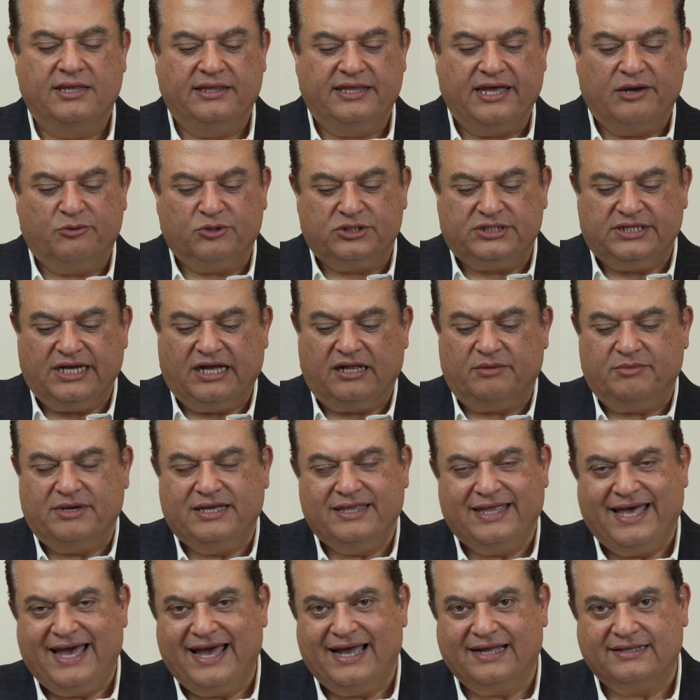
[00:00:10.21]
they would tell me
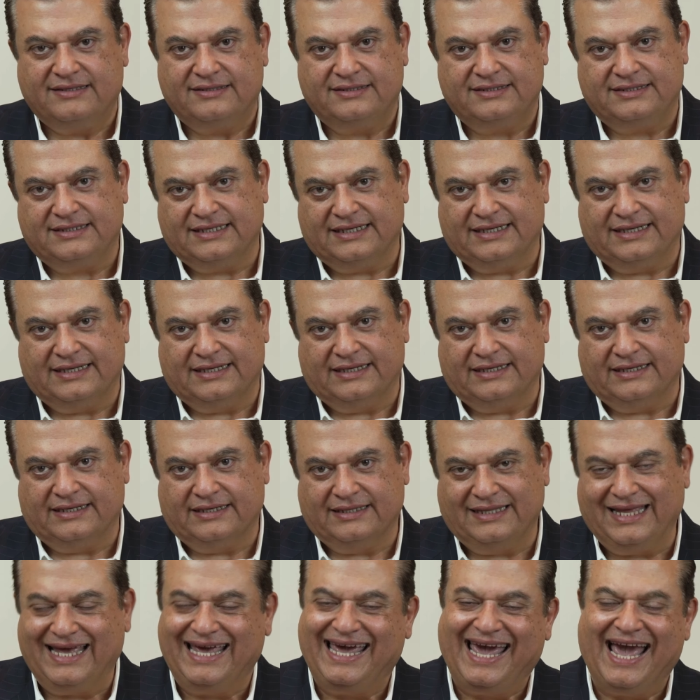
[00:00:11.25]
that
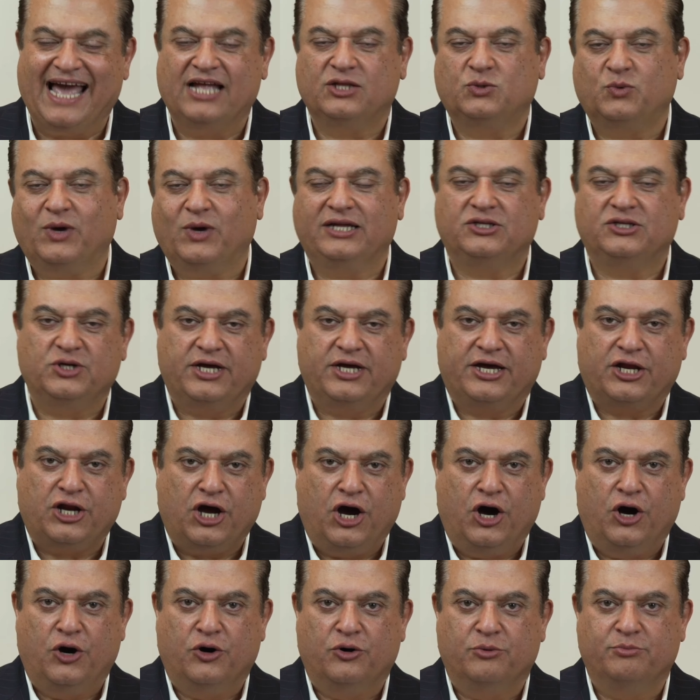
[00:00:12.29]
they can't wait to get
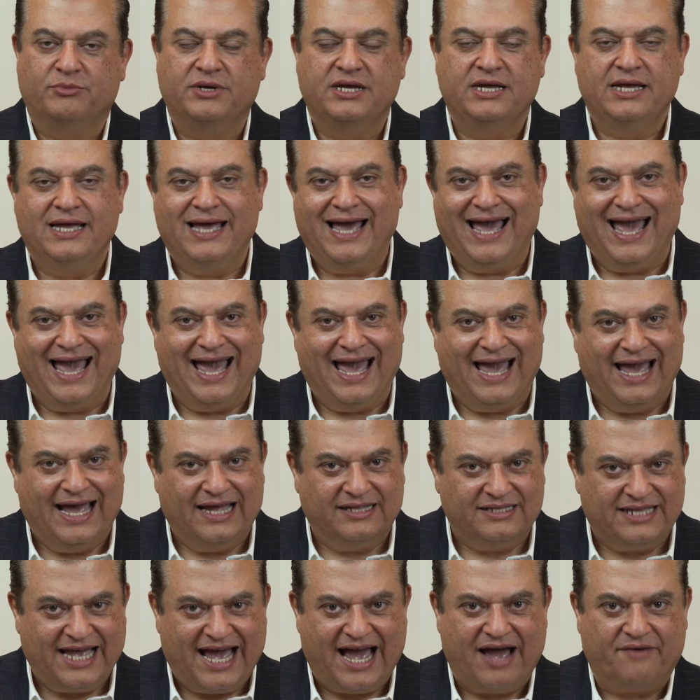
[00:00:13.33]
home
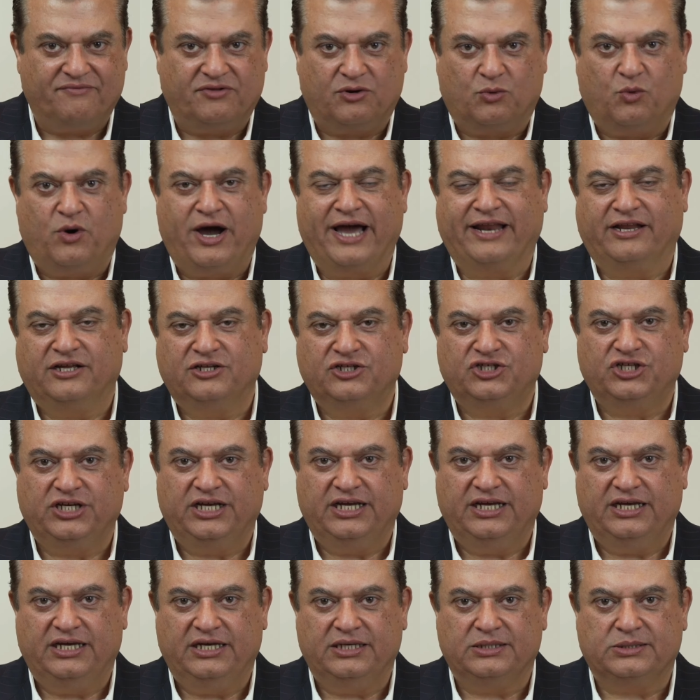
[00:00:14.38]
and have their wine and
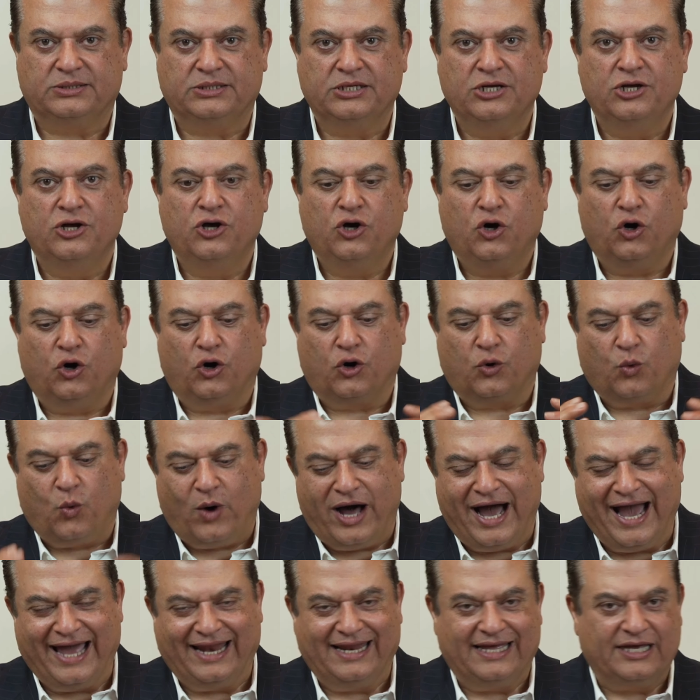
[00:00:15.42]
cheese or
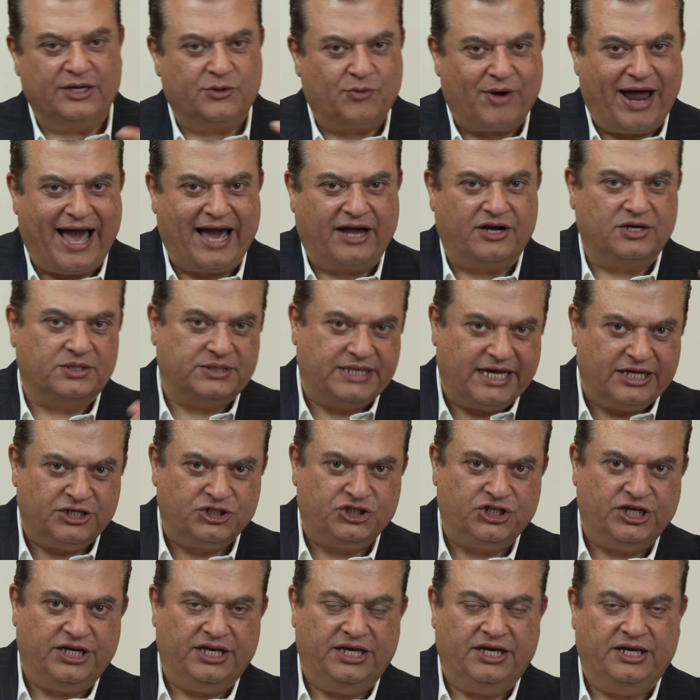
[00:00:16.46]
wine and crackers and
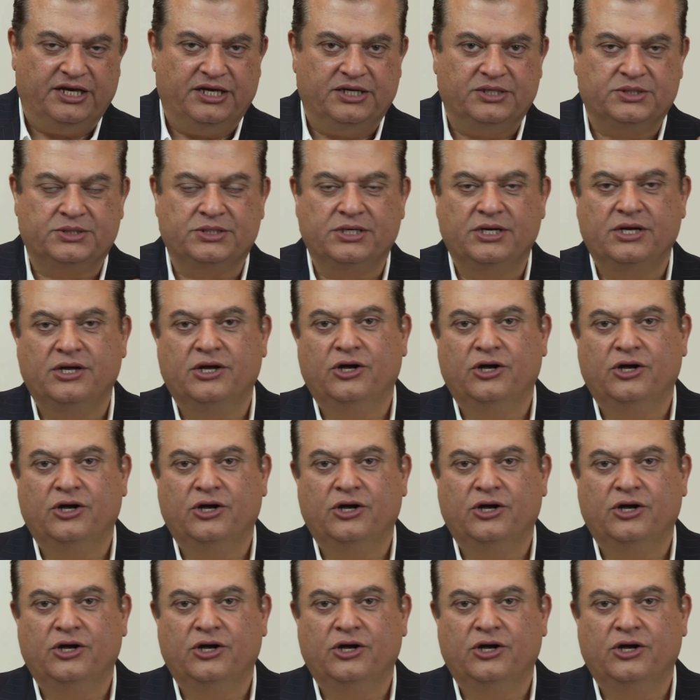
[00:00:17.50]
cheese